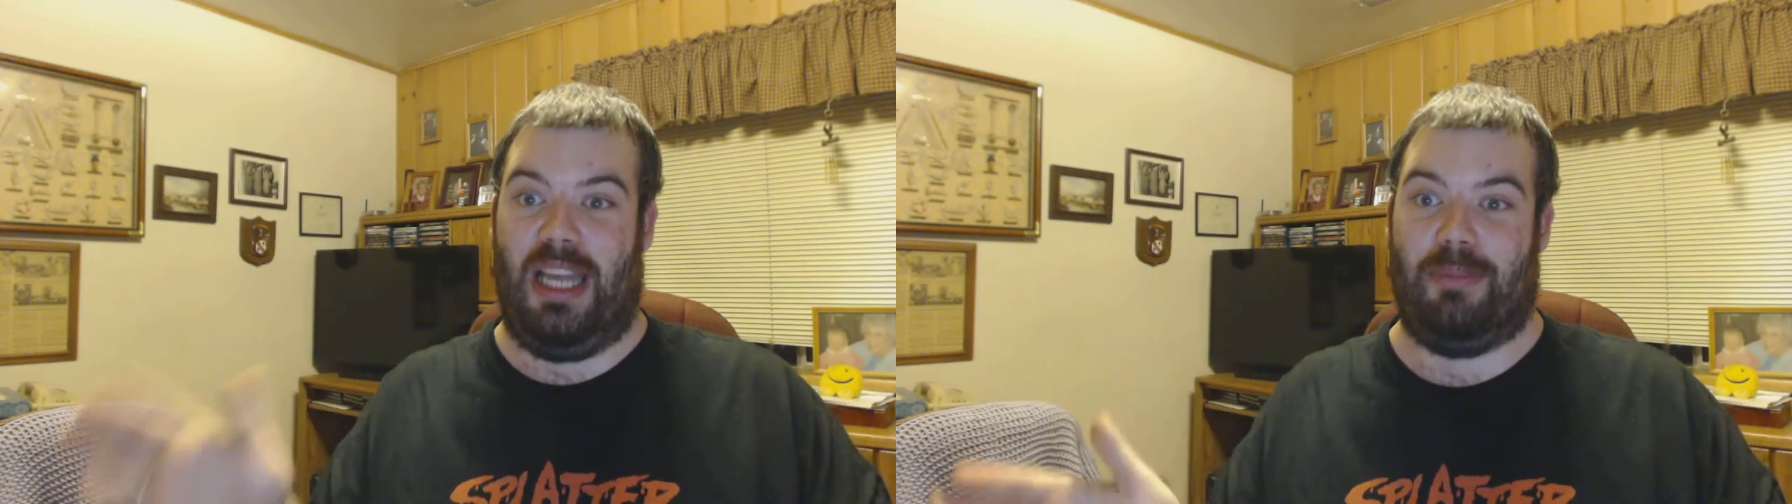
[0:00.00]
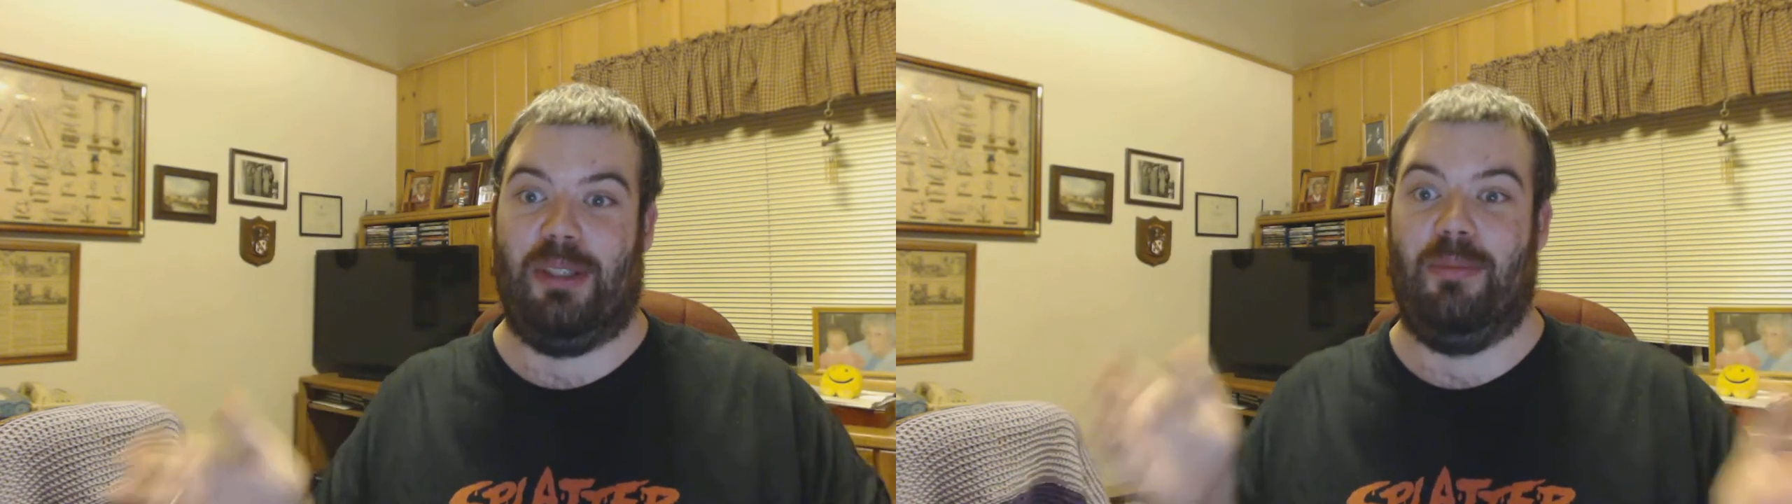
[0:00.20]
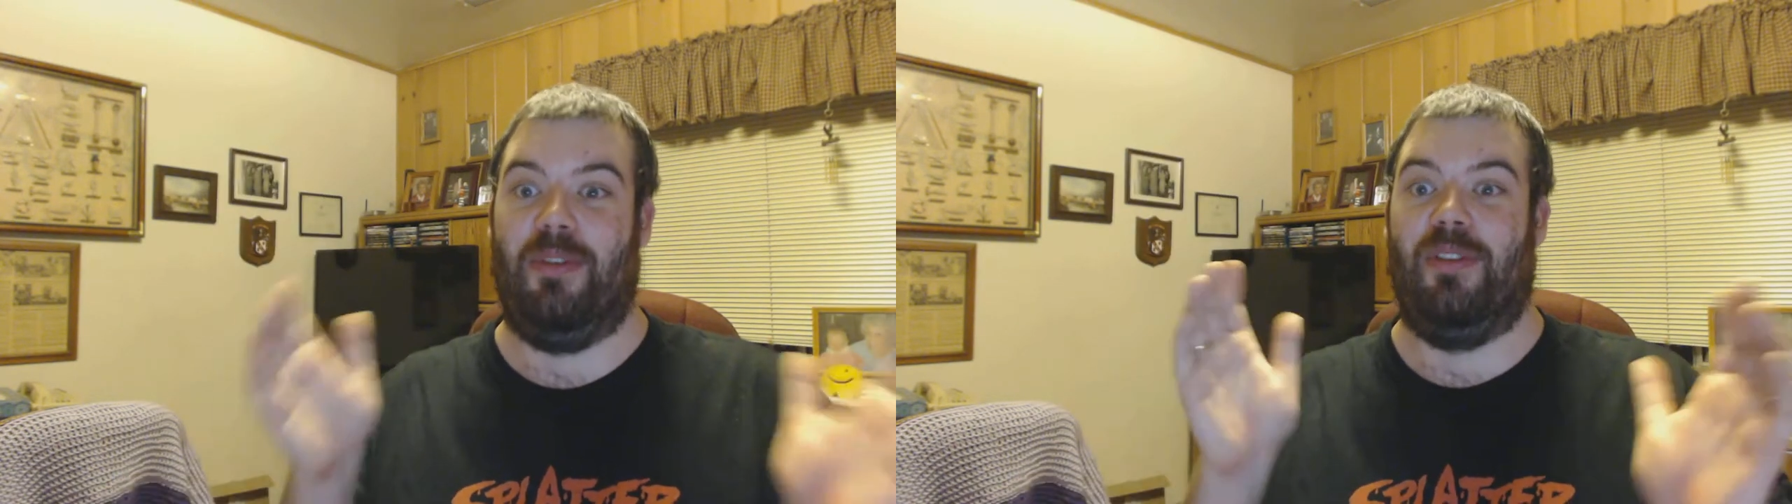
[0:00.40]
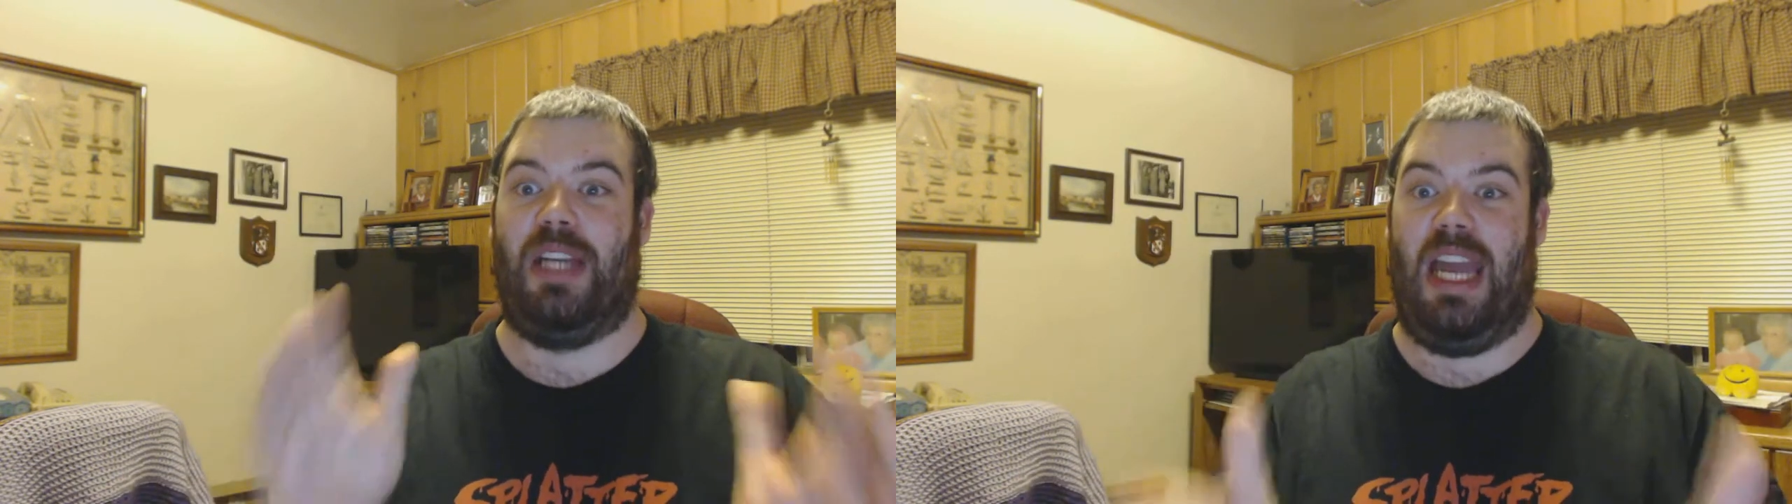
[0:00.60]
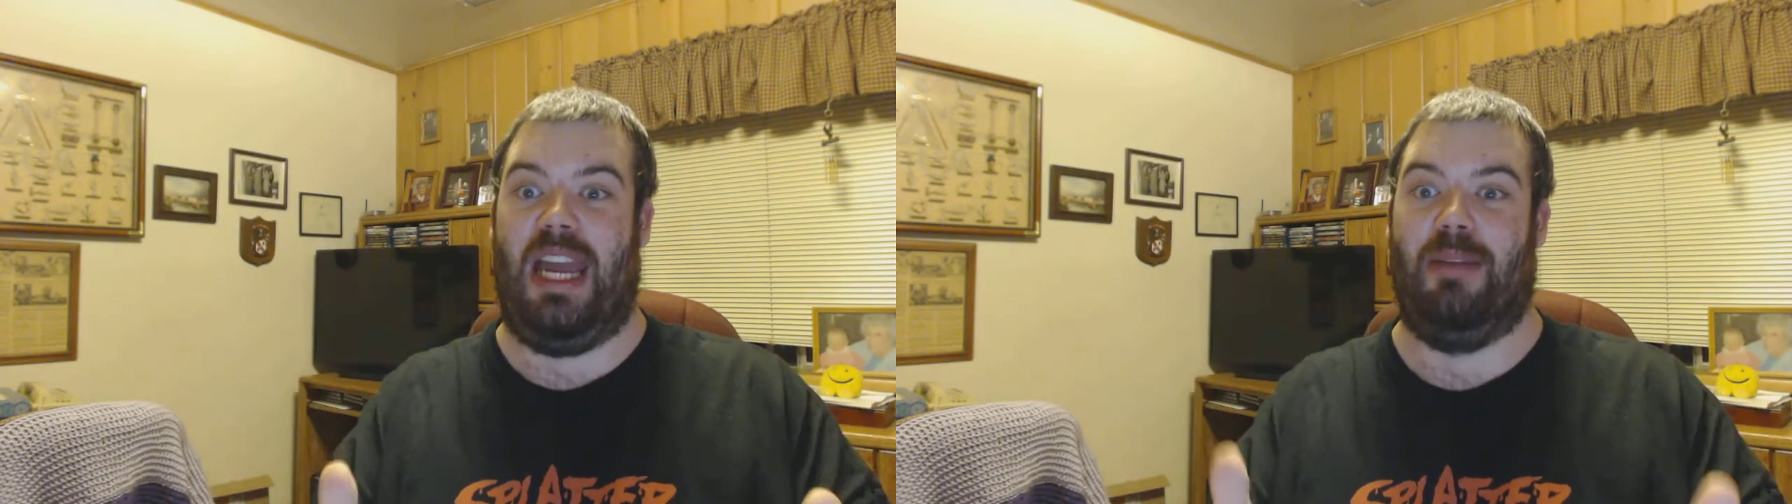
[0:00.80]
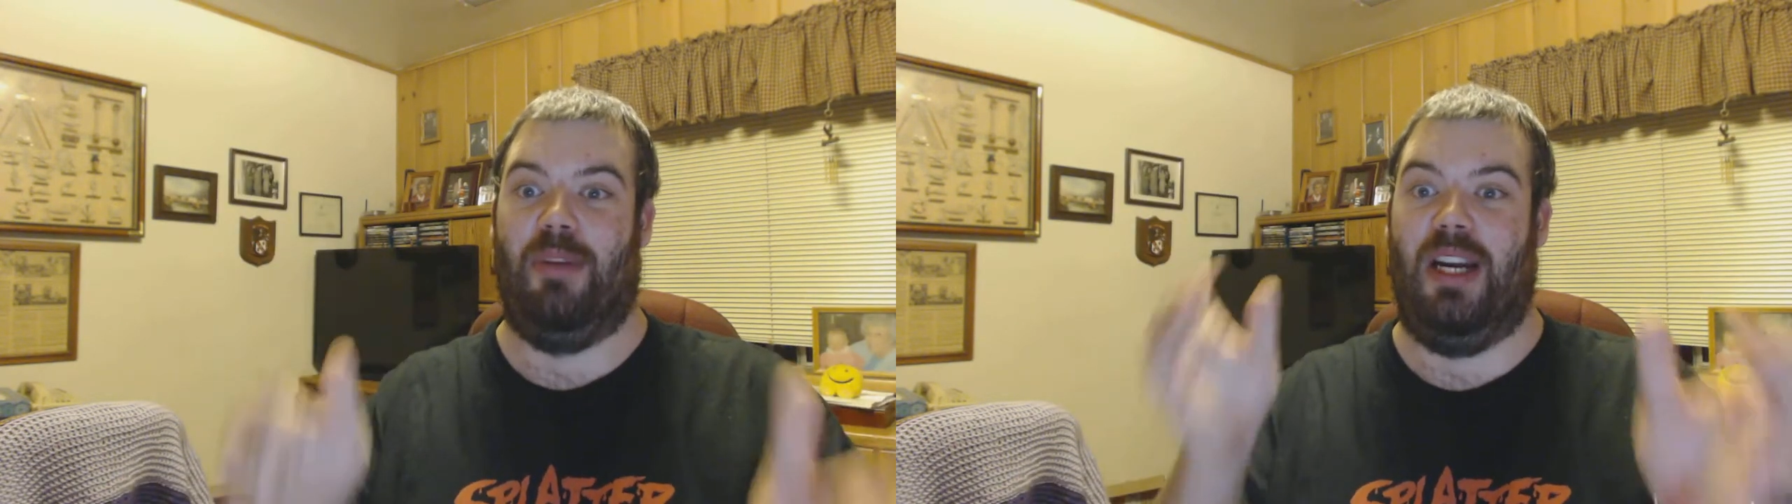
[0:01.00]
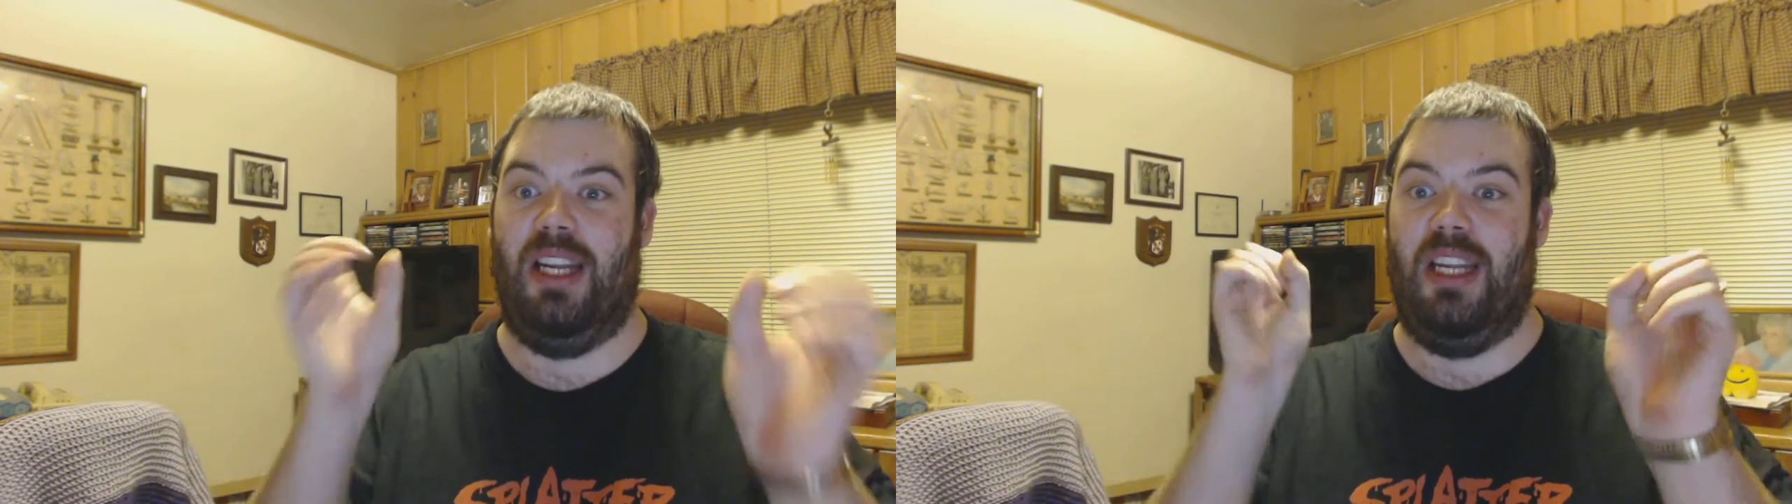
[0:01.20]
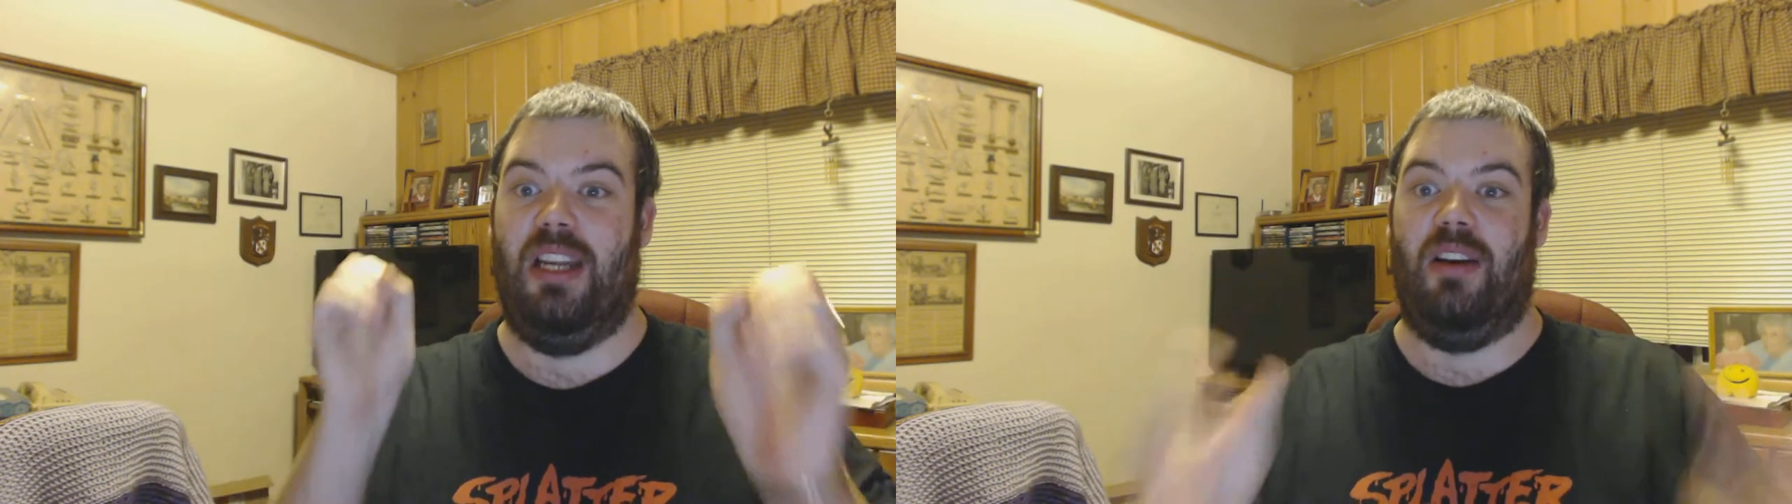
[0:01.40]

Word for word: laptop with a camera.